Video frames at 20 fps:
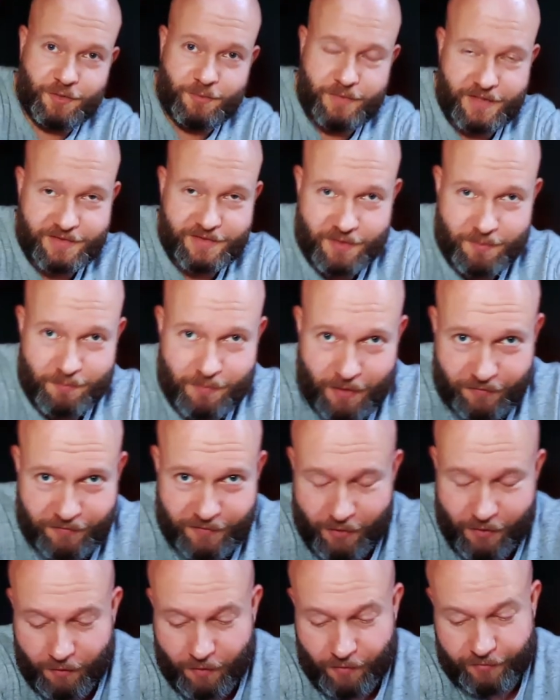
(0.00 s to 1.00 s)
bit about
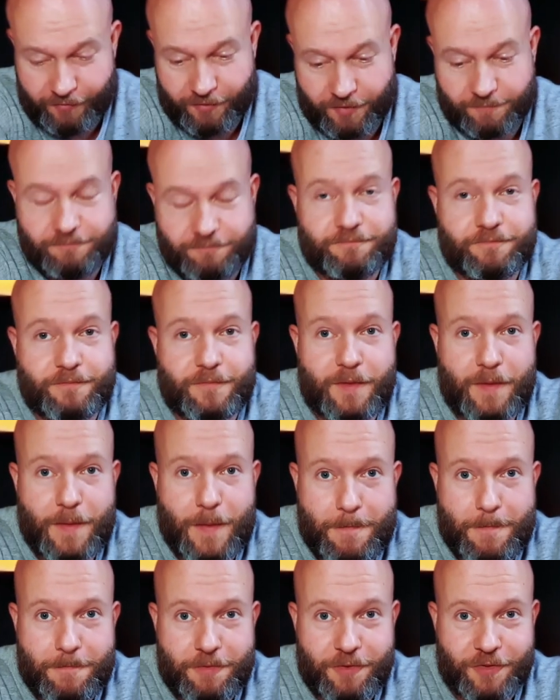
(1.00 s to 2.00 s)
the author,
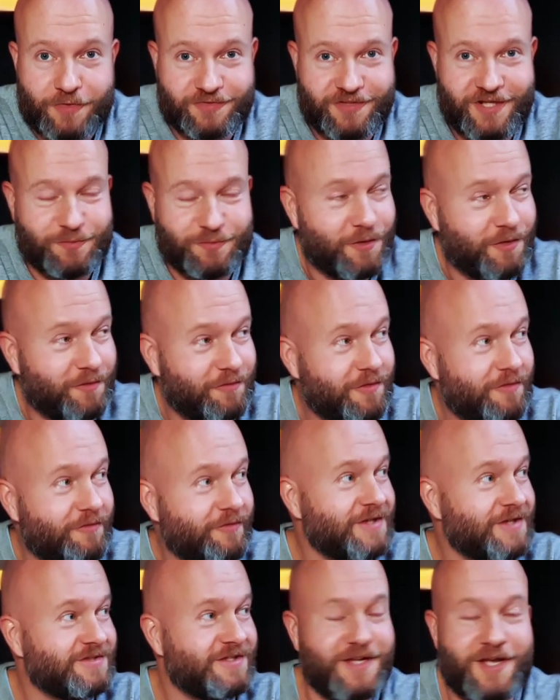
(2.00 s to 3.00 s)
because that's one of the
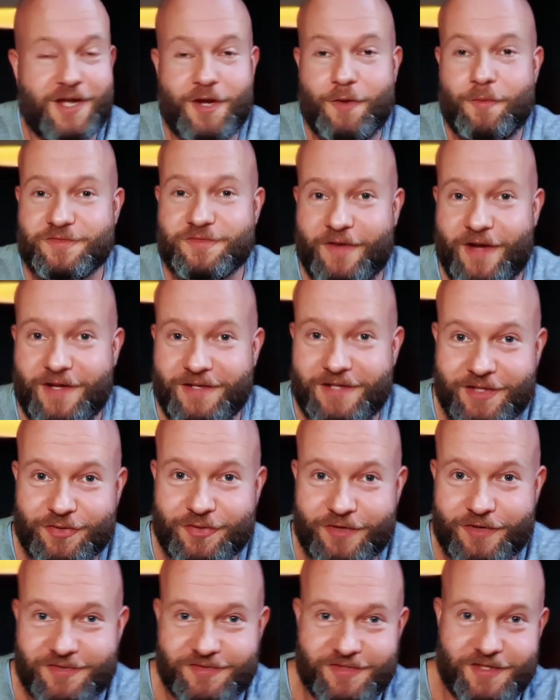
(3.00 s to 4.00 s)
things that I always find
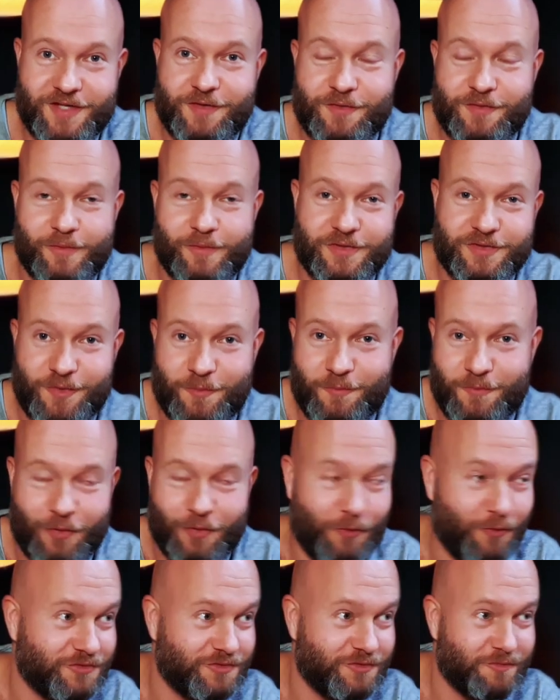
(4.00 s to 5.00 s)
interesting when someone
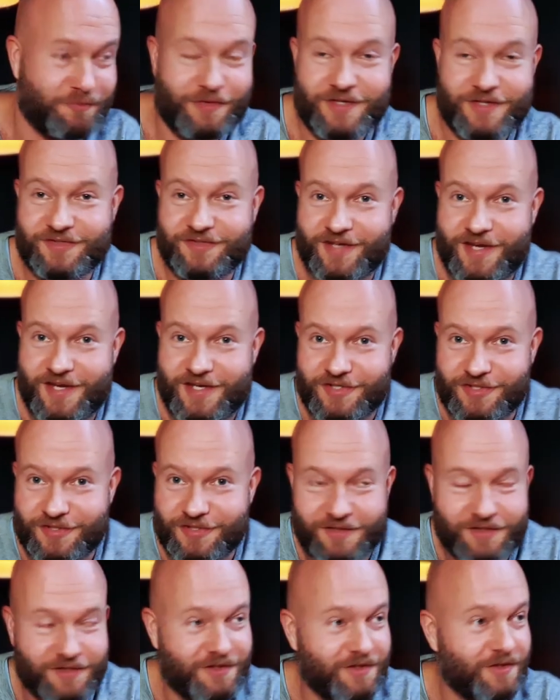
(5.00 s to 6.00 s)
holds a
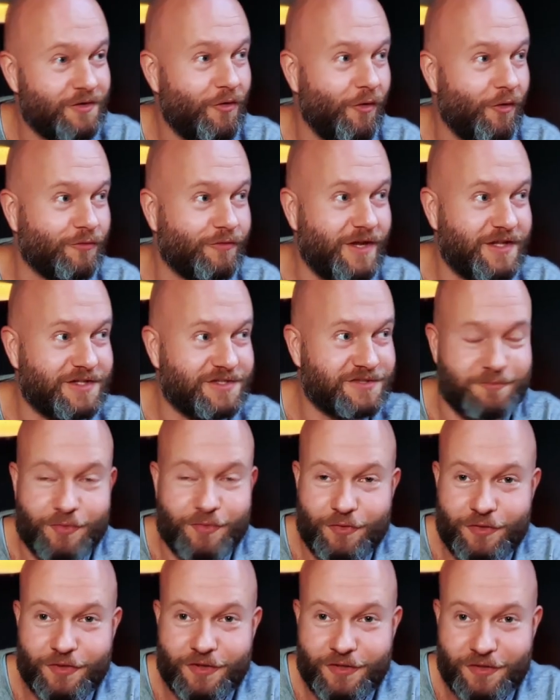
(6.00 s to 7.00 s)
presentation or writes a
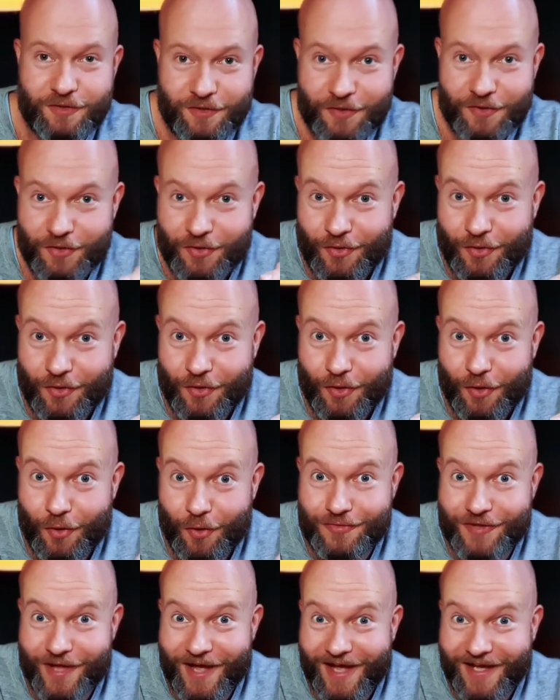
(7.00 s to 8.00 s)
book.
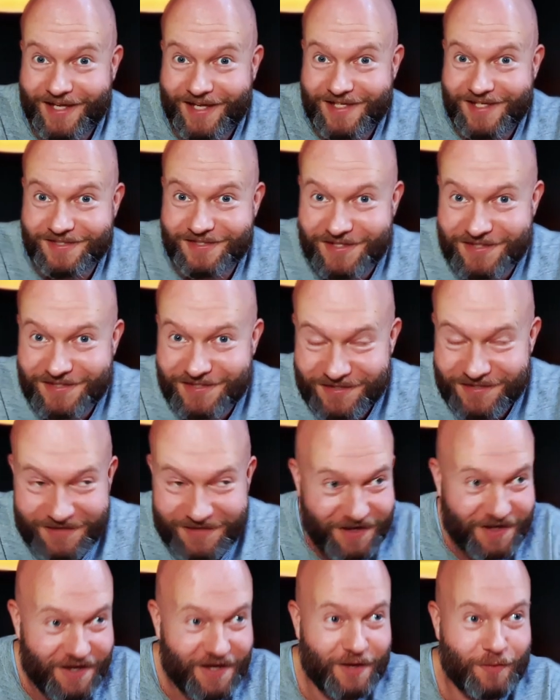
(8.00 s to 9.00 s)
Who the heck is this,
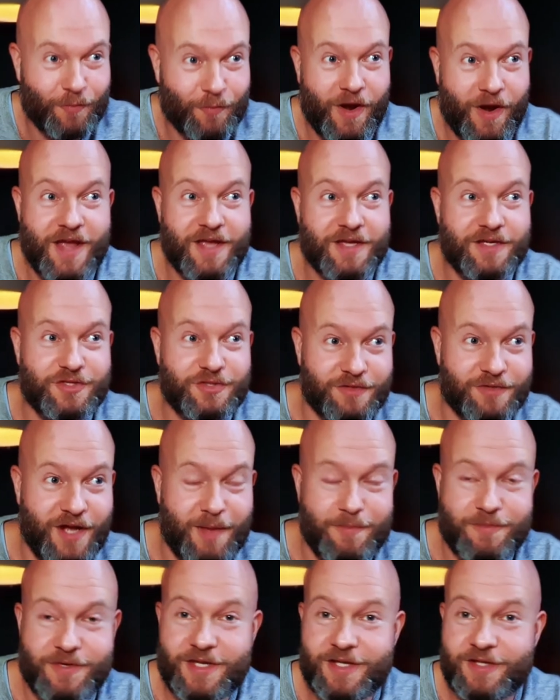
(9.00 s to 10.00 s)
and why should
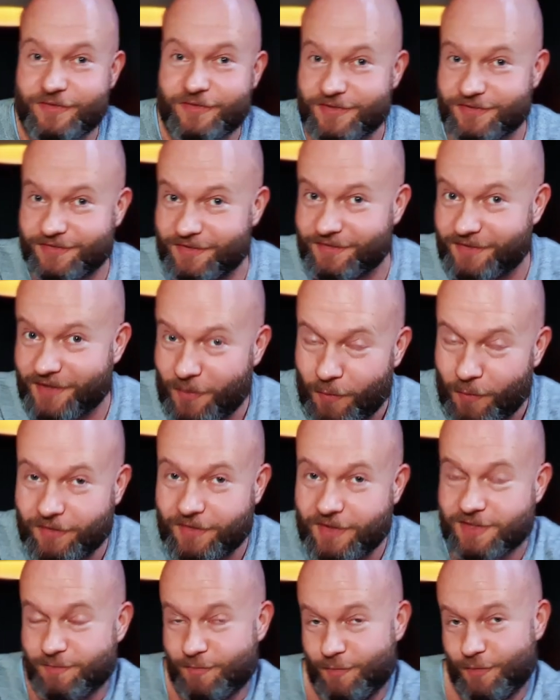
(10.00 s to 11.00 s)
I be interested in what
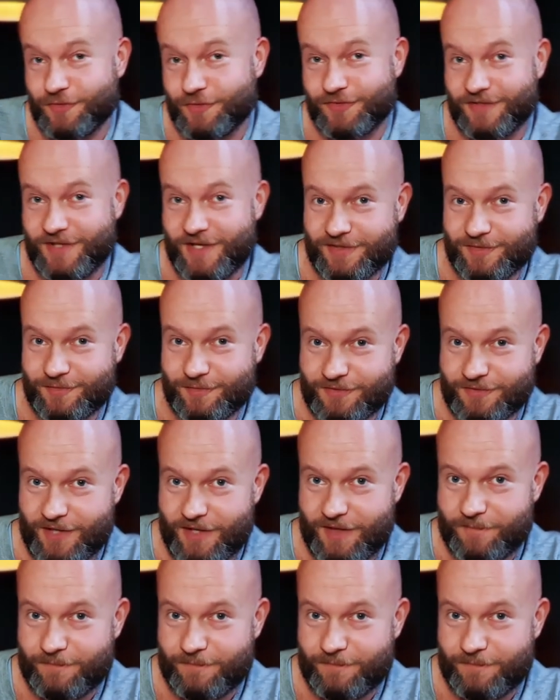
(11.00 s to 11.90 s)
this person has to say?